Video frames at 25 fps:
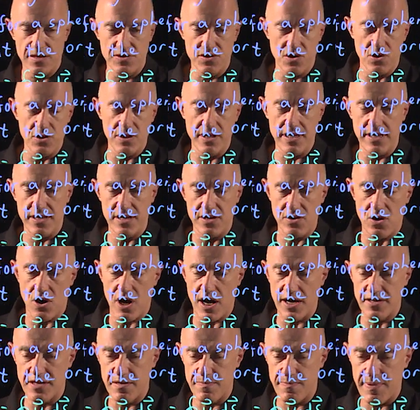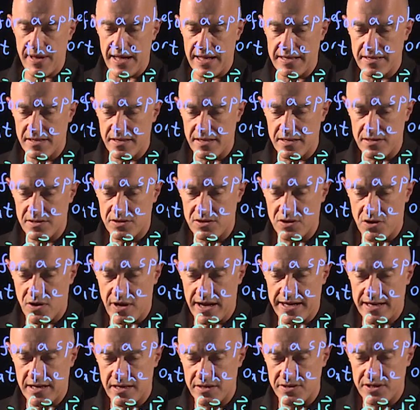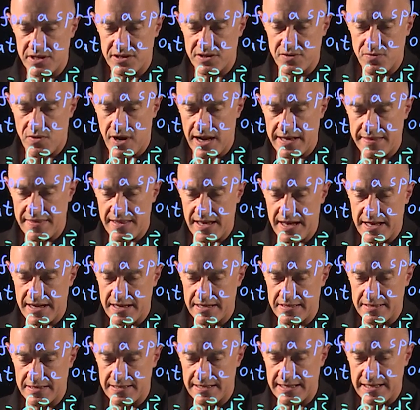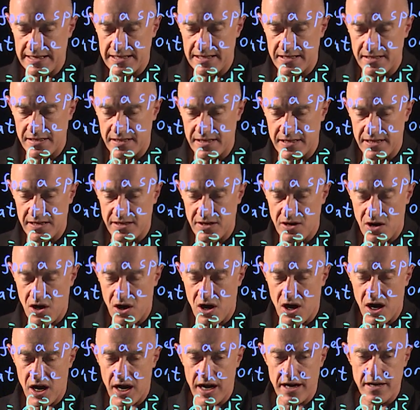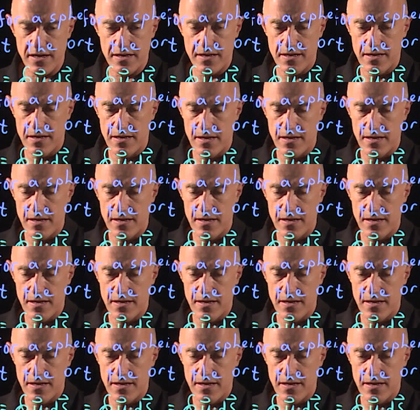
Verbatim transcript: there's only an r dependent, so I can just write that as d dr.